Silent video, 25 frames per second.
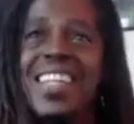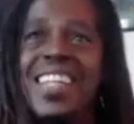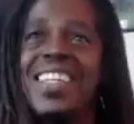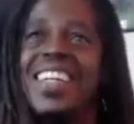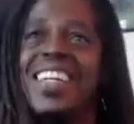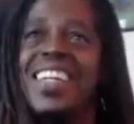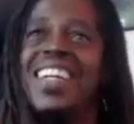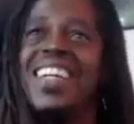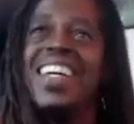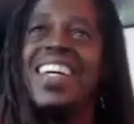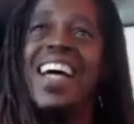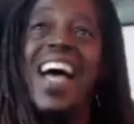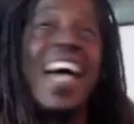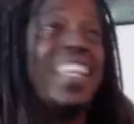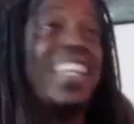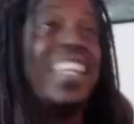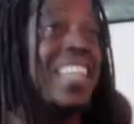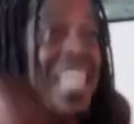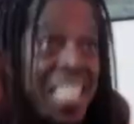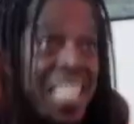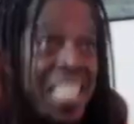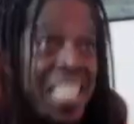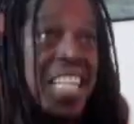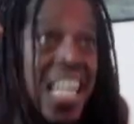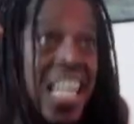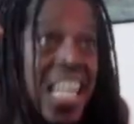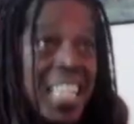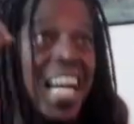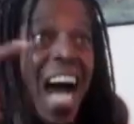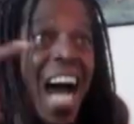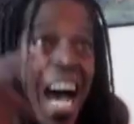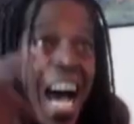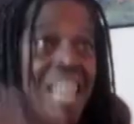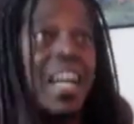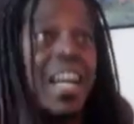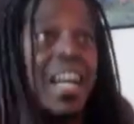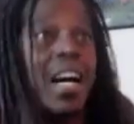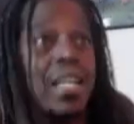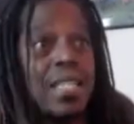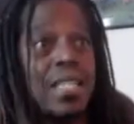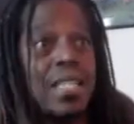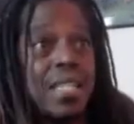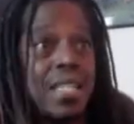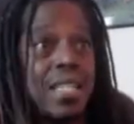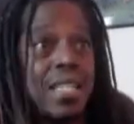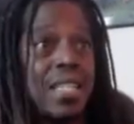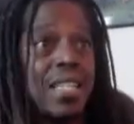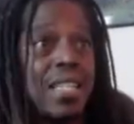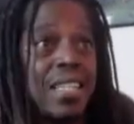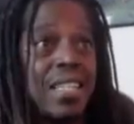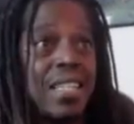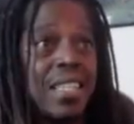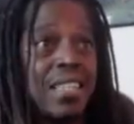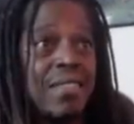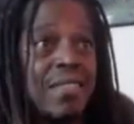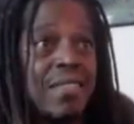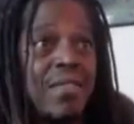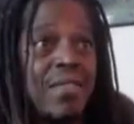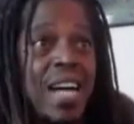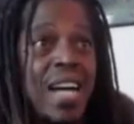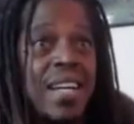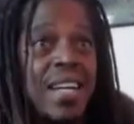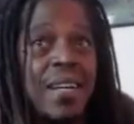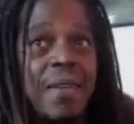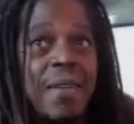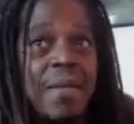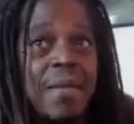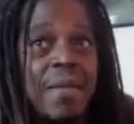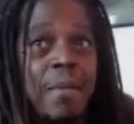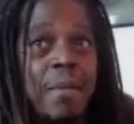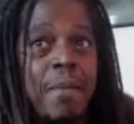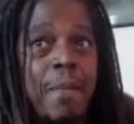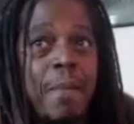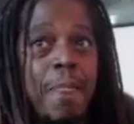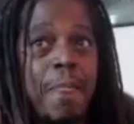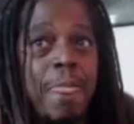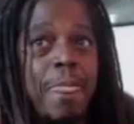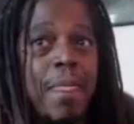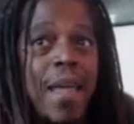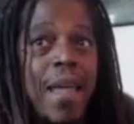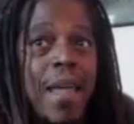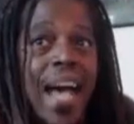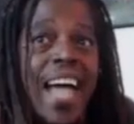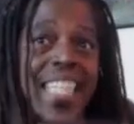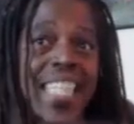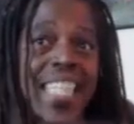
and this shit got us, right? And as long